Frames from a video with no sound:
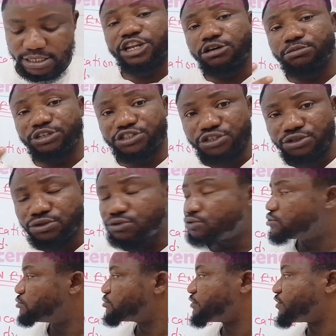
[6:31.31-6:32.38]
And number
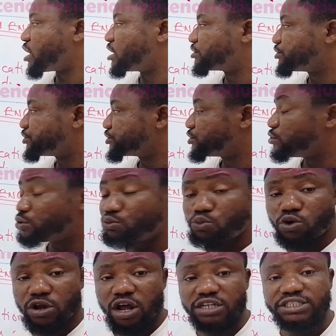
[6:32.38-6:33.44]
two, we've understood
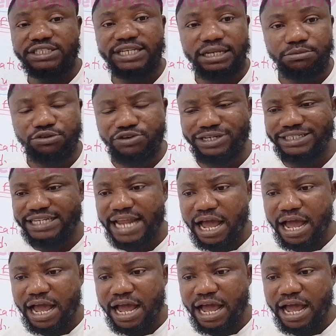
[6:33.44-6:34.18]
what a syllable is.